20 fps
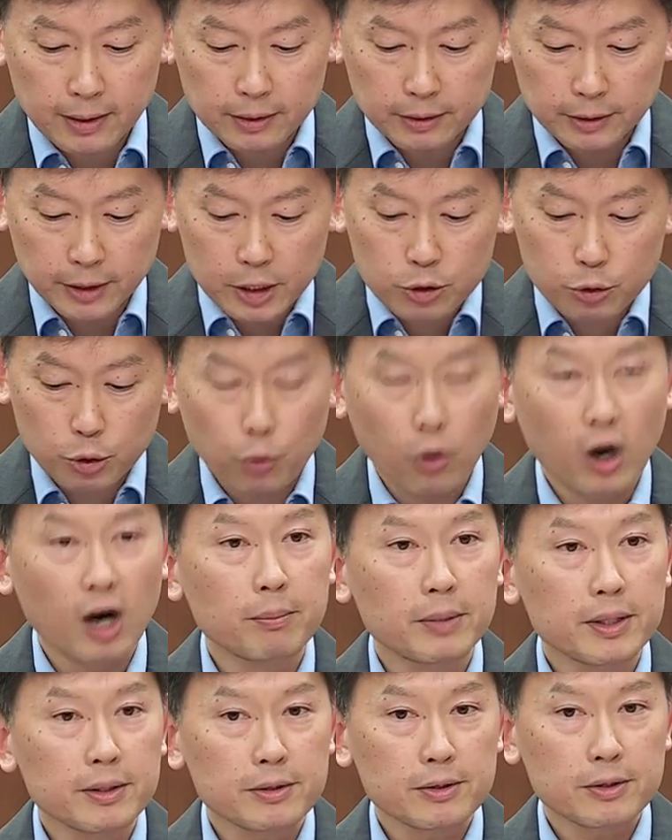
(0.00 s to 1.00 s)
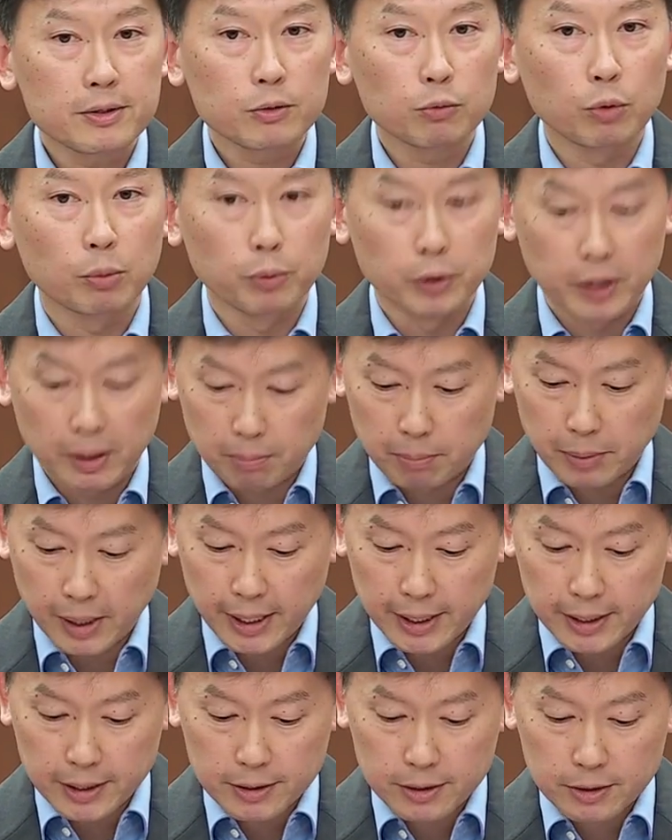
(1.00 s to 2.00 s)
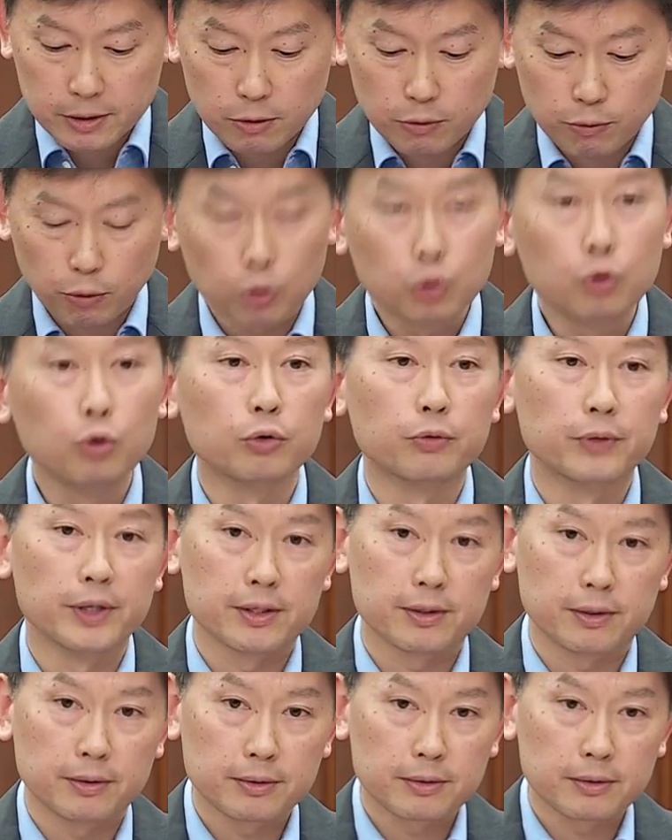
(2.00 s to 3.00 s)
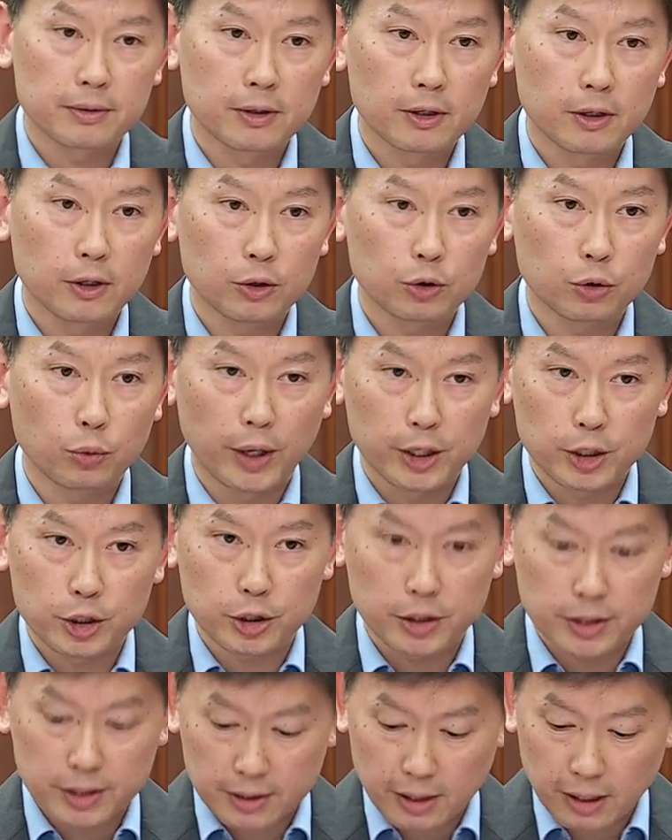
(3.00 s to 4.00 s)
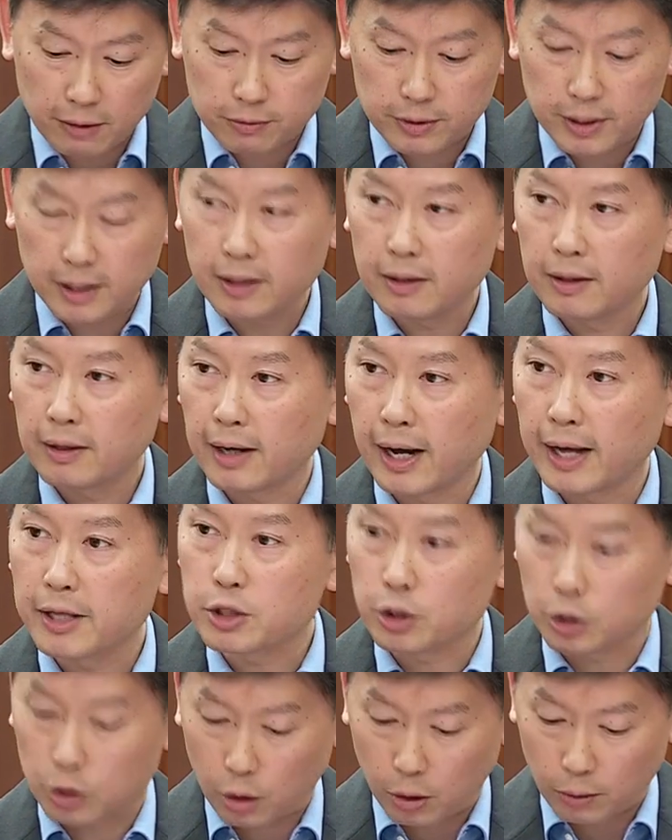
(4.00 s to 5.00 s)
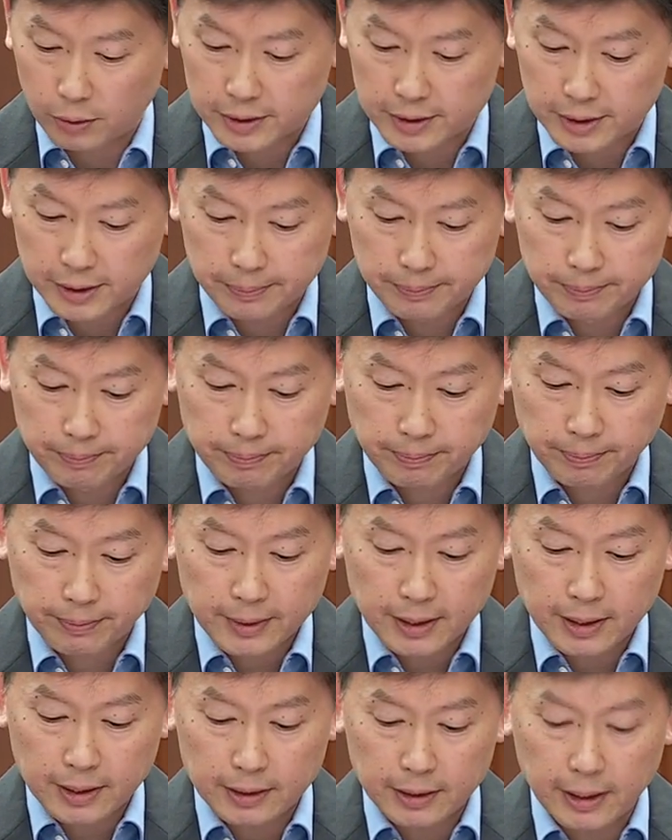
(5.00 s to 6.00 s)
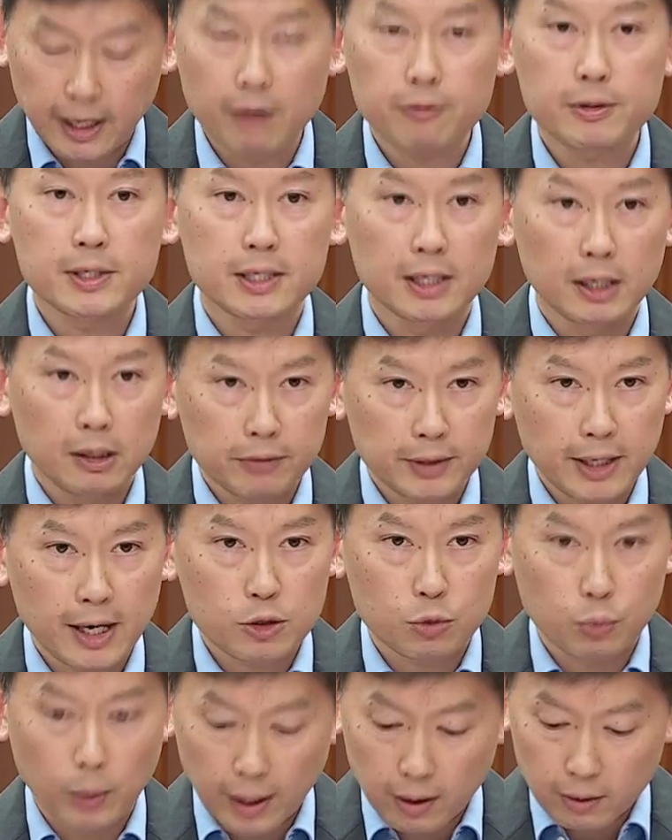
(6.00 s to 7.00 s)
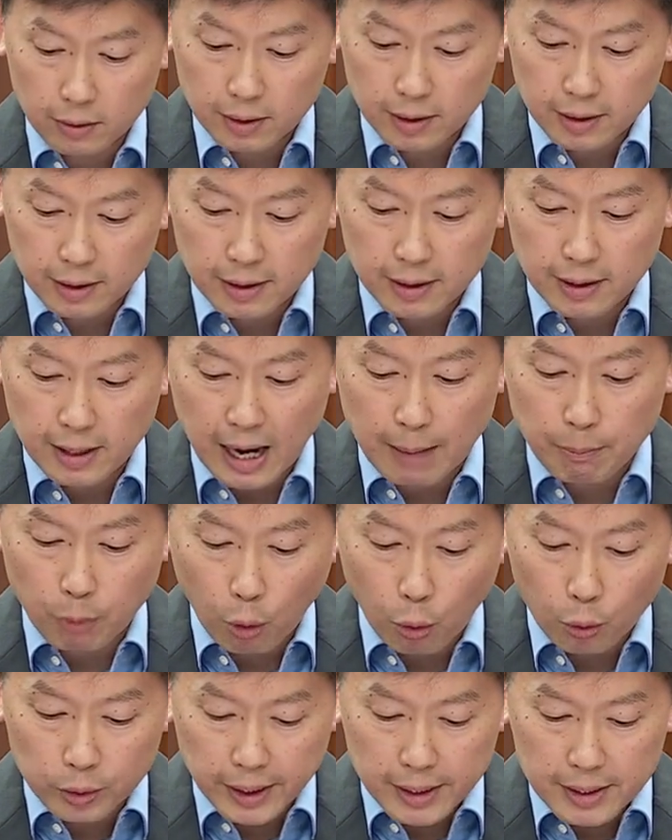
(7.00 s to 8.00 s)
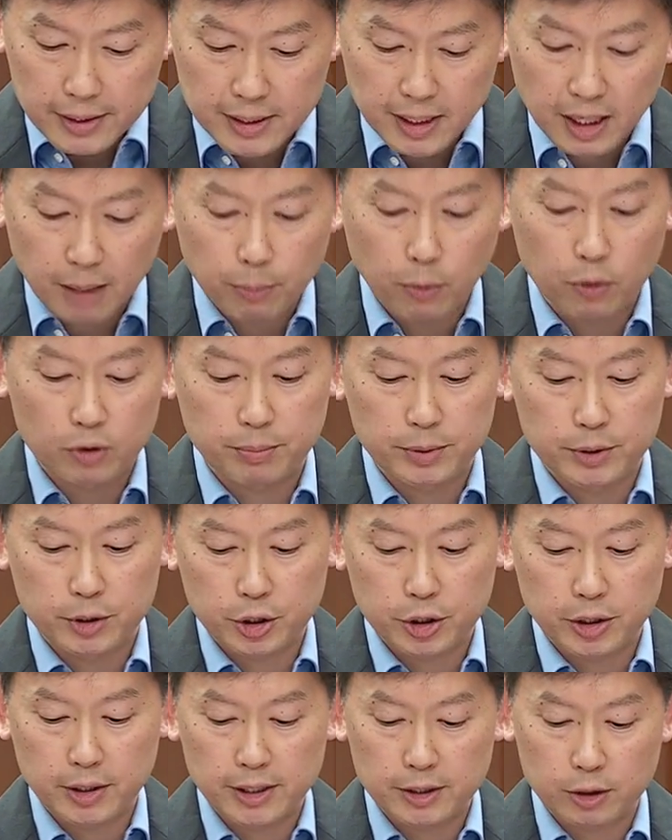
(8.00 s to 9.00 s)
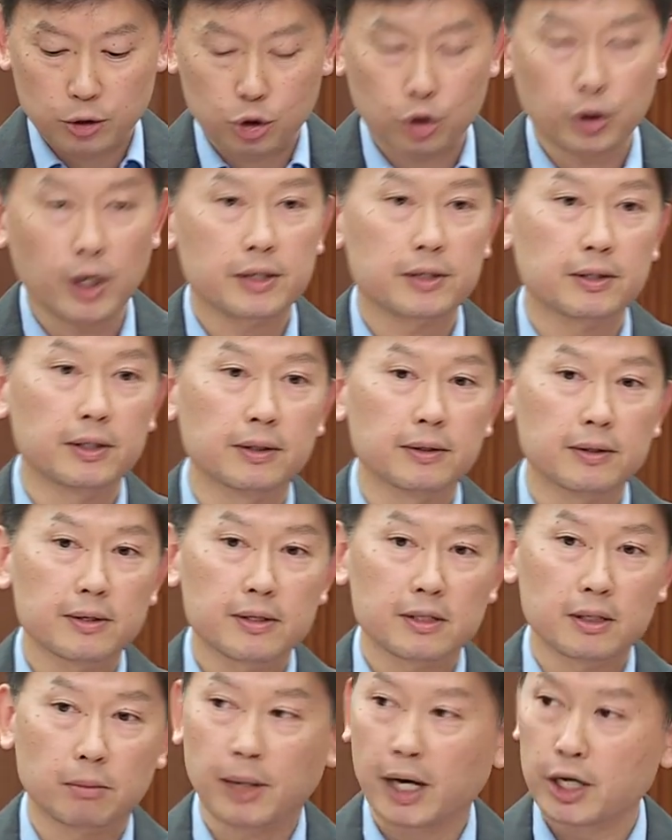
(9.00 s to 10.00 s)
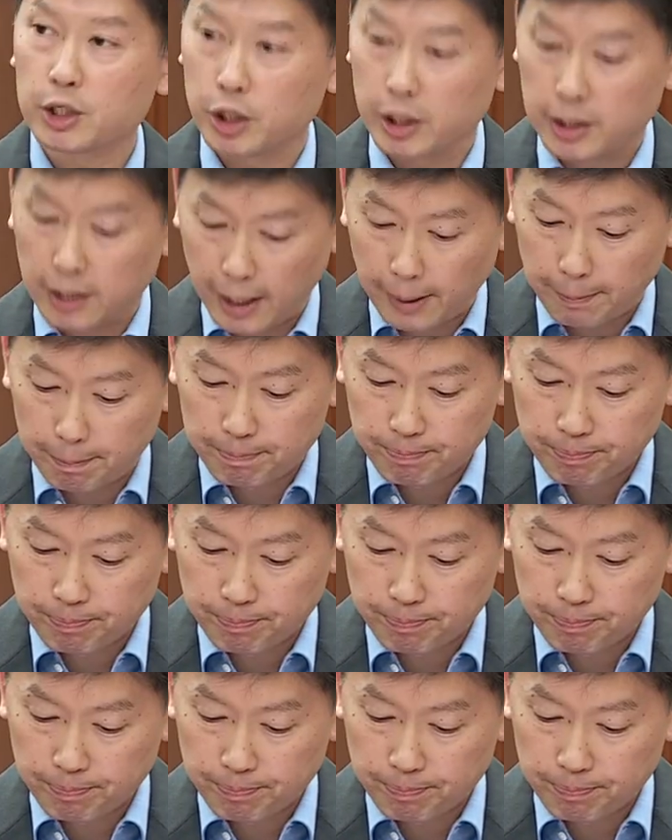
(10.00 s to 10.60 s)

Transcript: These requirements were put in place for good reasons, to ensure safety and security. They have served us well, upholding Singapore's position as a trusted supply chain hub.